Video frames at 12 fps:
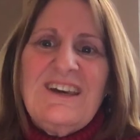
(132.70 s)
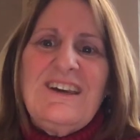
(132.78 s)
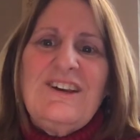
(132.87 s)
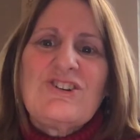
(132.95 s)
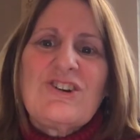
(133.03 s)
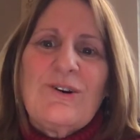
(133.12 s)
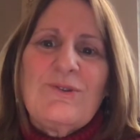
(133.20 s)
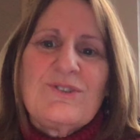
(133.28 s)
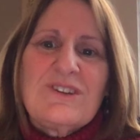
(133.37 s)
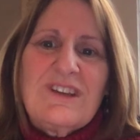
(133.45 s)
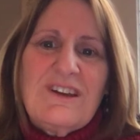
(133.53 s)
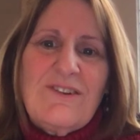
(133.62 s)
He chose
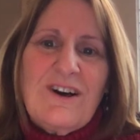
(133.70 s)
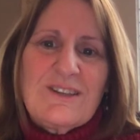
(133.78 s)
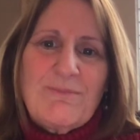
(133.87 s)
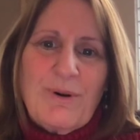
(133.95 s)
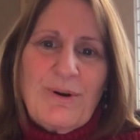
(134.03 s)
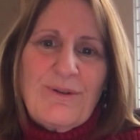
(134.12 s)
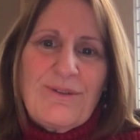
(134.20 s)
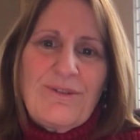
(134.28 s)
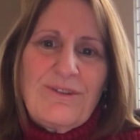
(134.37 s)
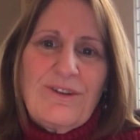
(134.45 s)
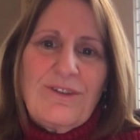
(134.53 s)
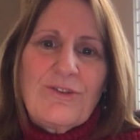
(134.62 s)
to give us birth
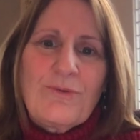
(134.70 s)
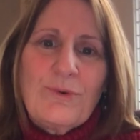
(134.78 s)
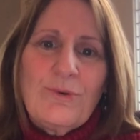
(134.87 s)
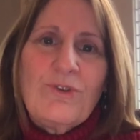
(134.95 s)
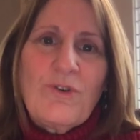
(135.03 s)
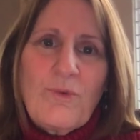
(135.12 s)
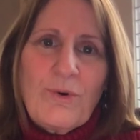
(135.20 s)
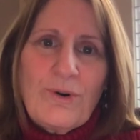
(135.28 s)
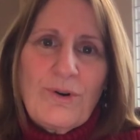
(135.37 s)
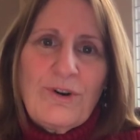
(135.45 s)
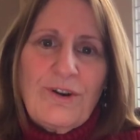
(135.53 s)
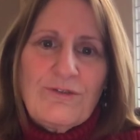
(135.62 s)
through the
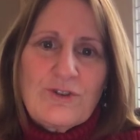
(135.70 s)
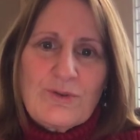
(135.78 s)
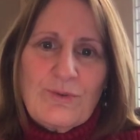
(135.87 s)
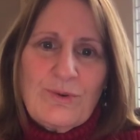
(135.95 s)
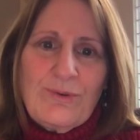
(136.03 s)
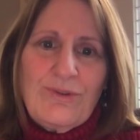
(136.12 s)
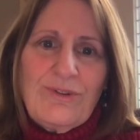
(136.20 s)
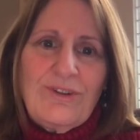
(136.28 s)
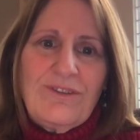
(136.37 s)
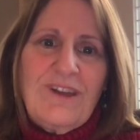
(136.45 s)
word of truth,